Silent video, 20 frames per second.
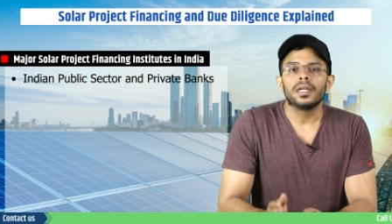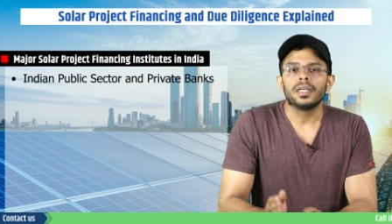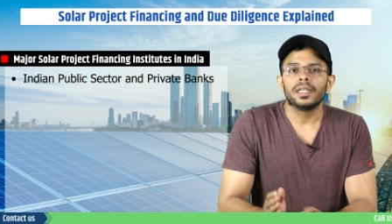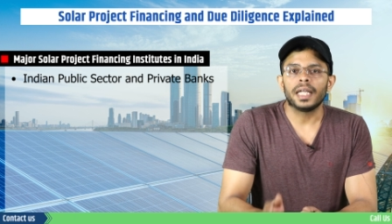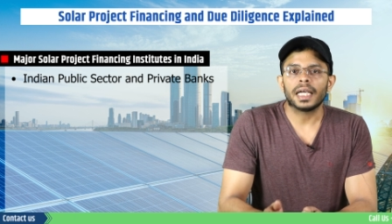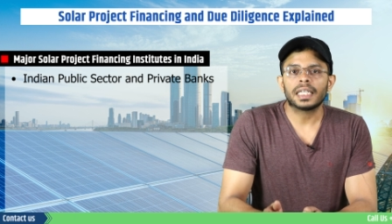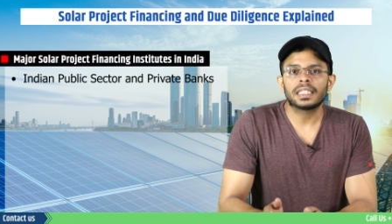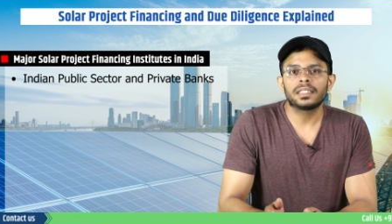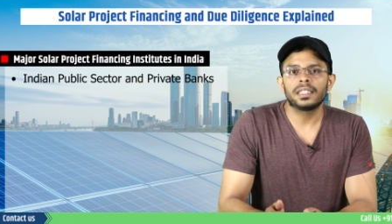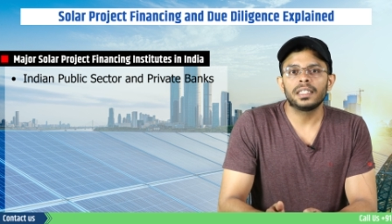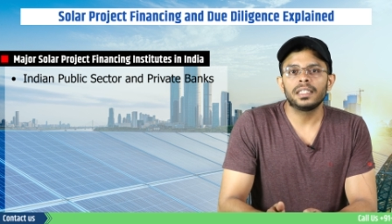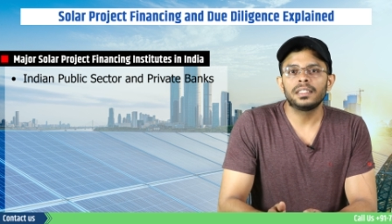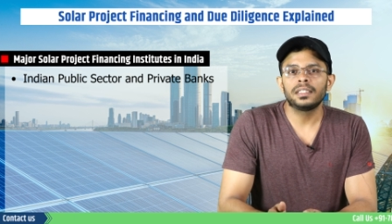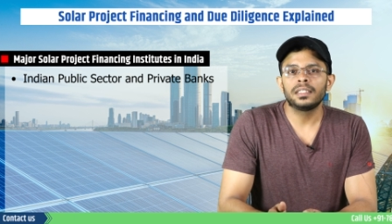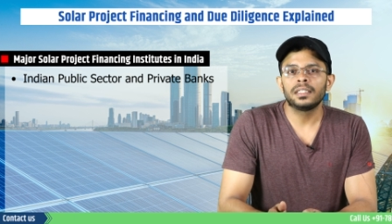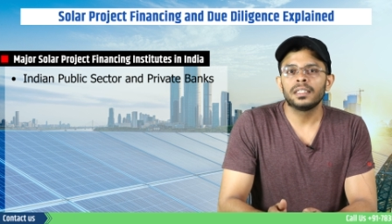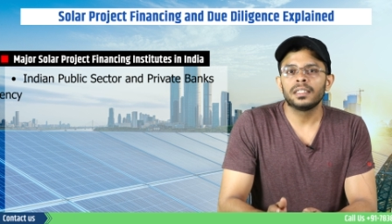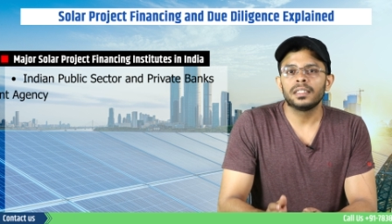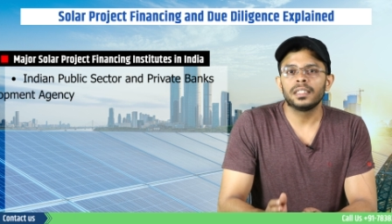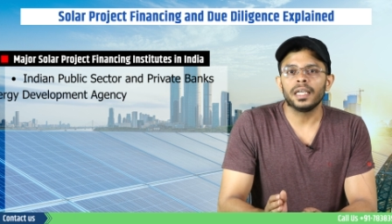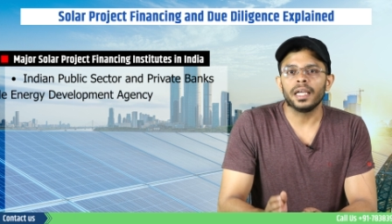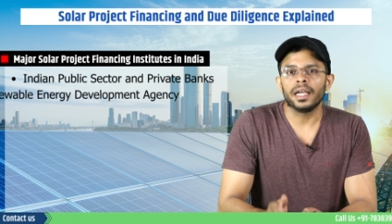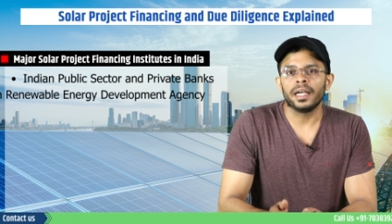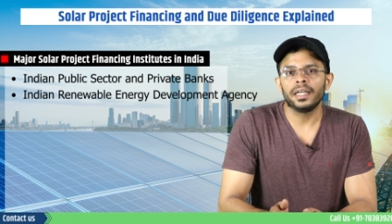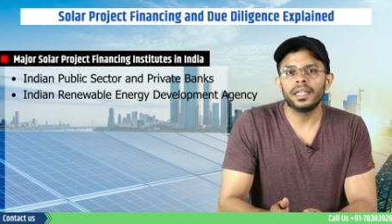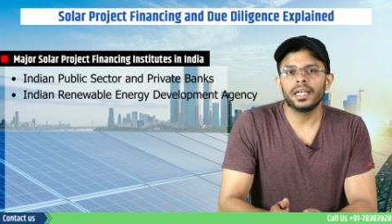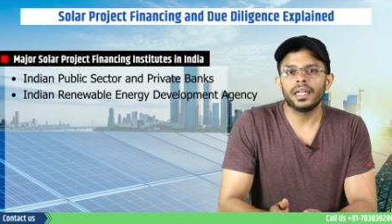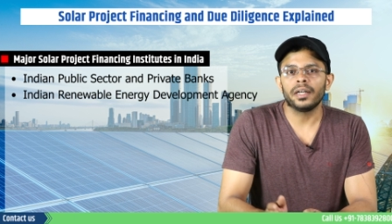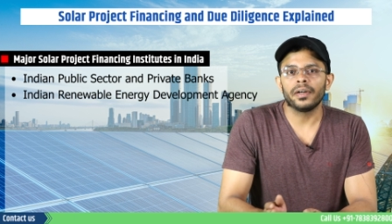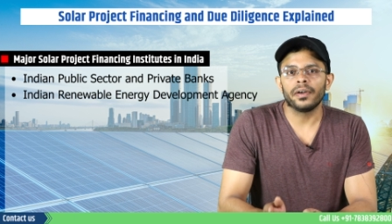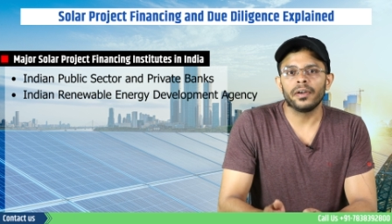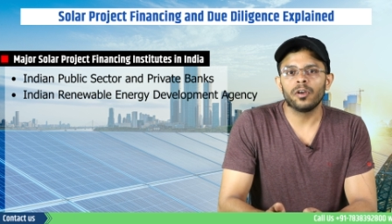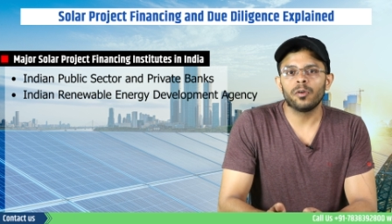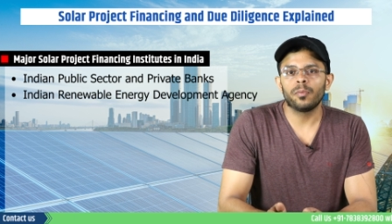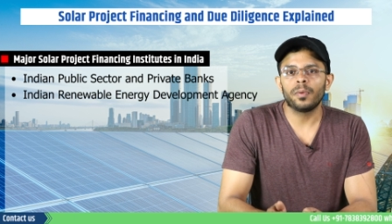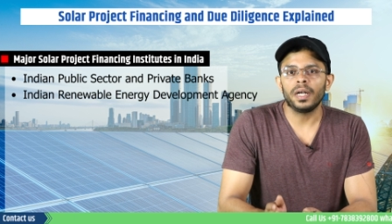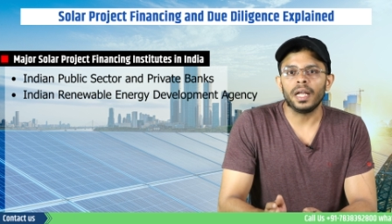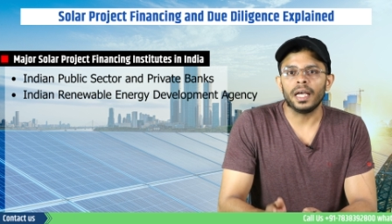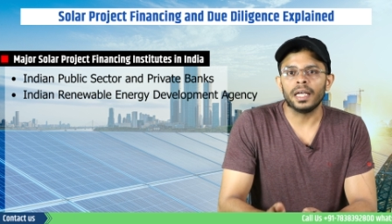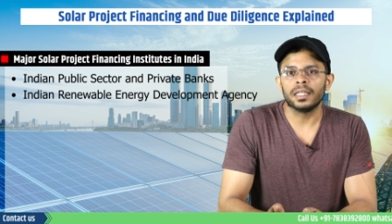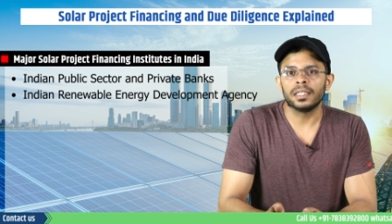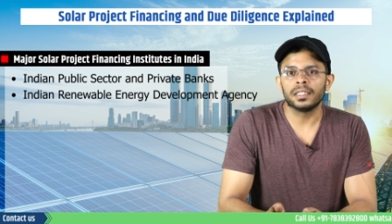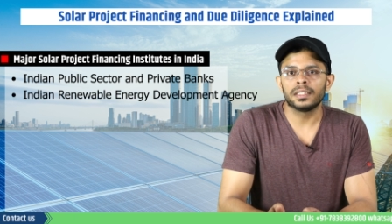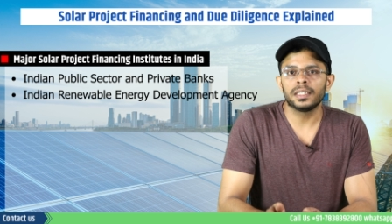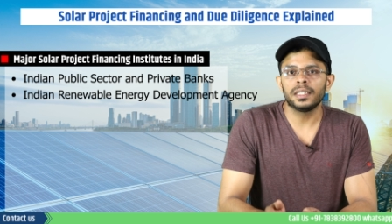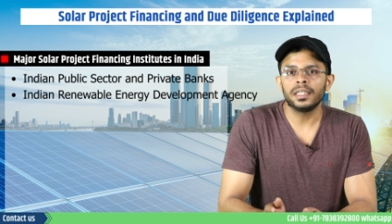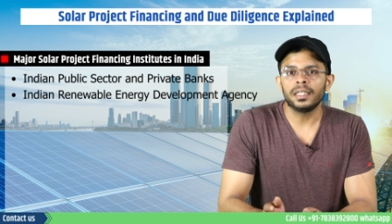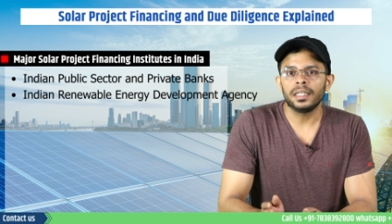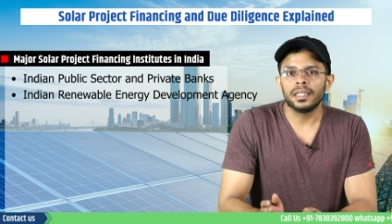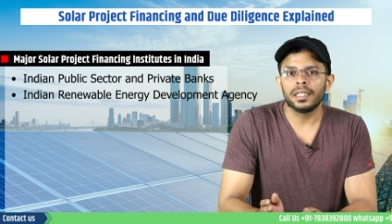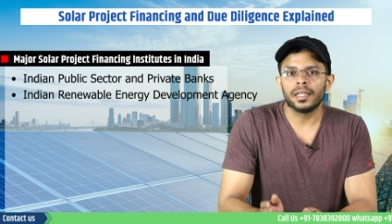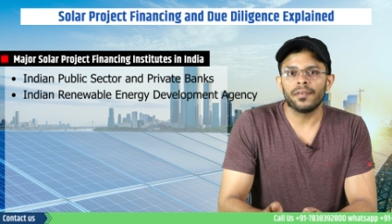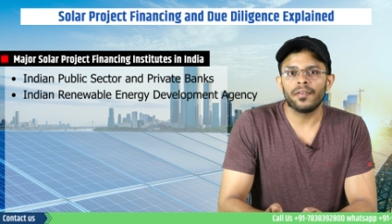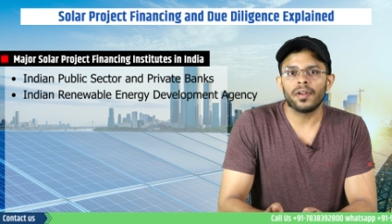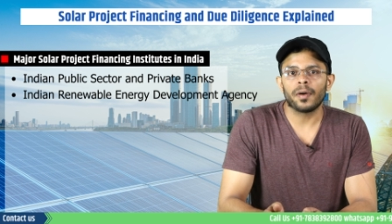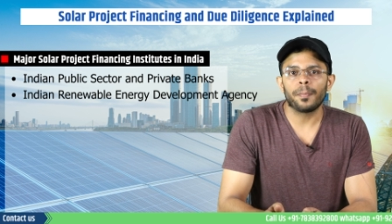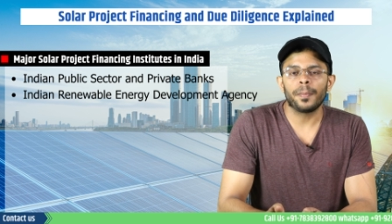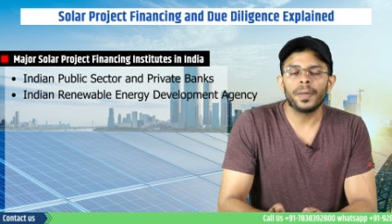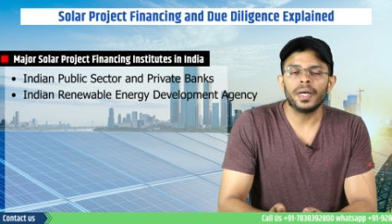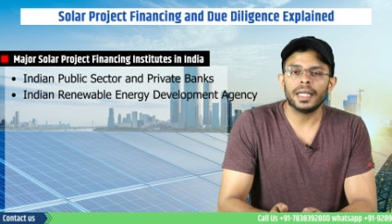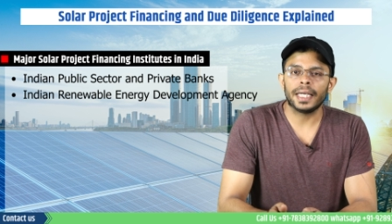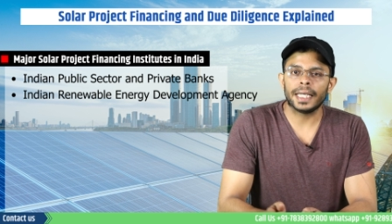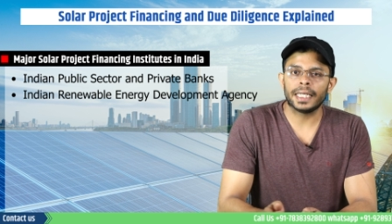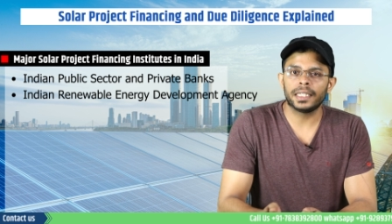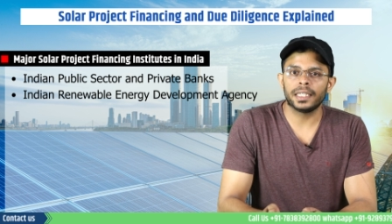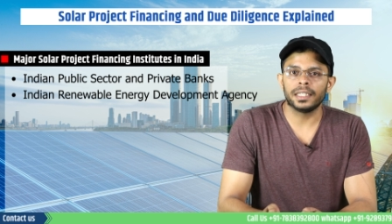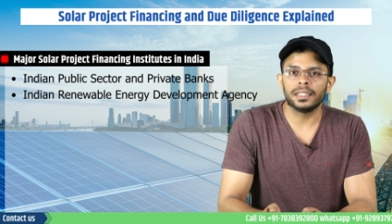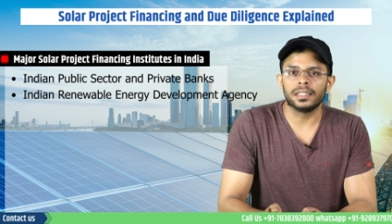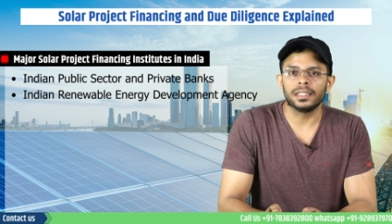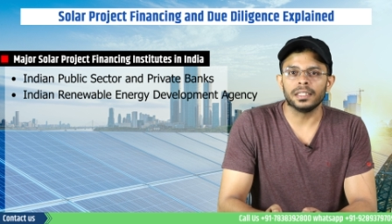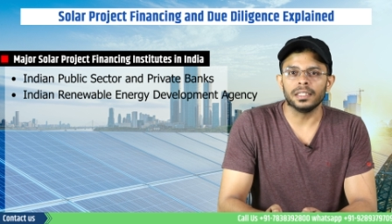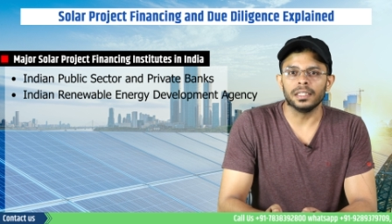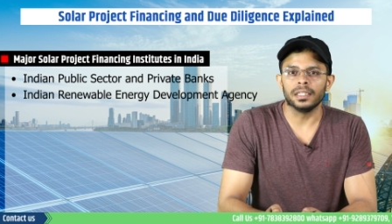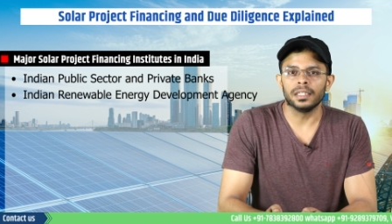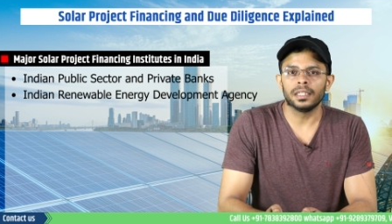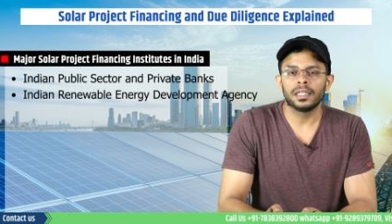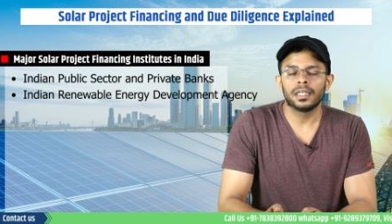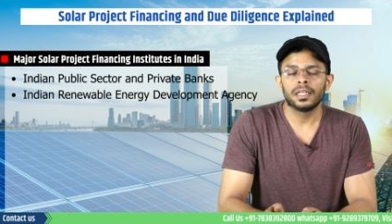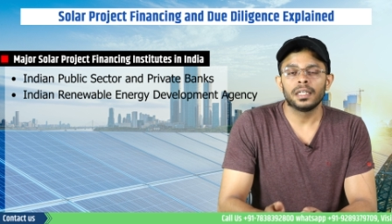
Next is the Indian Renewable Energy Development Agency.